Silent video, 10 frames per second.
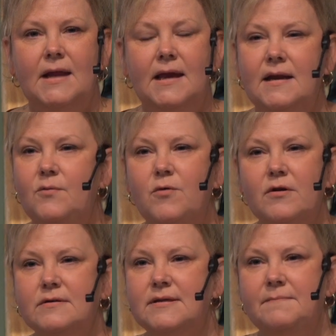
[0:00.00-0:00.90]
And He
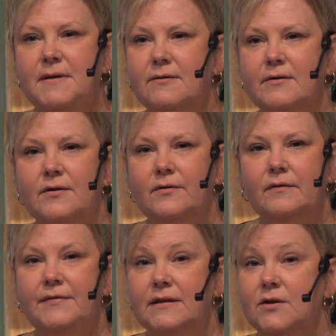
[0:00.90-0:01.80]
works a
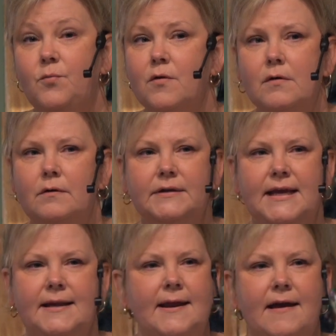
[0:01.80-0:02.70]
miracle that the world
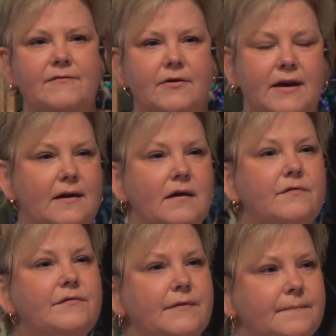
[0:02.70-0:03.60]
can never
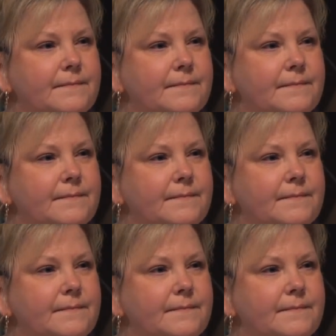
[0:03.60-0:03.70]
give.